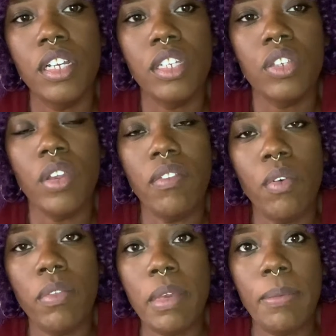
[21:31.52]
So even
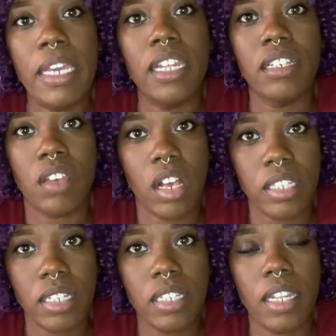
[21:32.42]
with me being
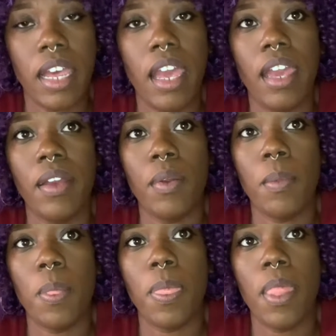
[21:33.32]
exhausted today,
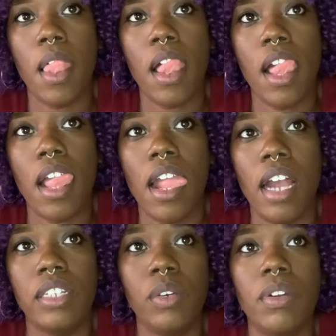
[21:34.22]

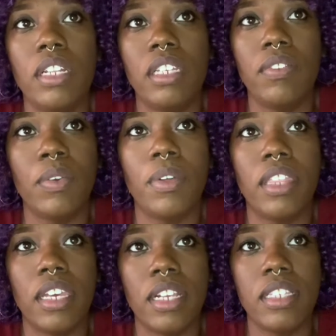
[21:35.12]
I do want to leave you with
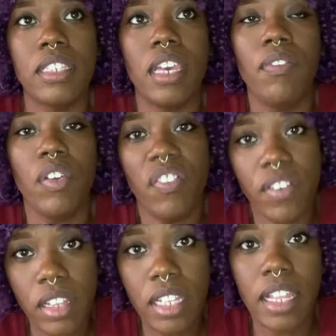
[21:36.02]
this. If you're
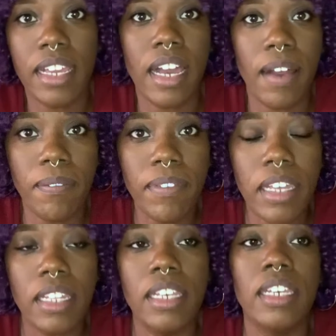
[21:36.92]
feeling like I'm
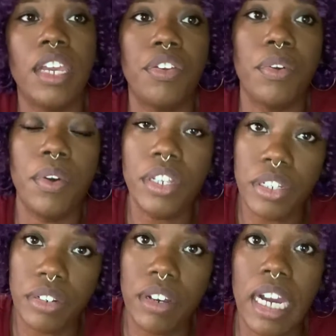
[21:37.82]
feeling, and you're on your
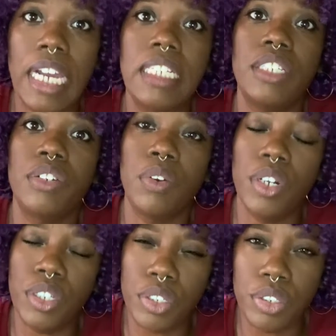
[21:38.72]
grind, and you're
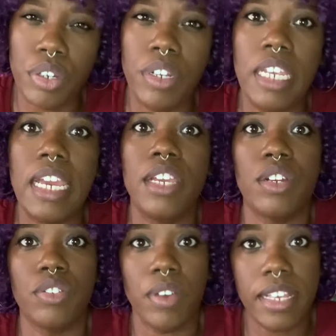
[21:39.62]
on your journey, and you're
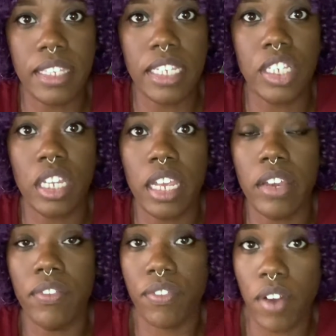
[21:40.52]

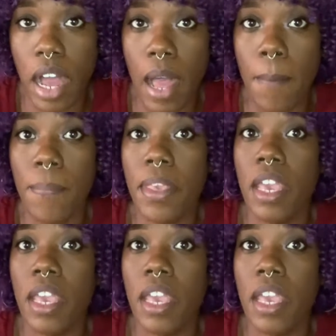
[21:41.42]
transitioning from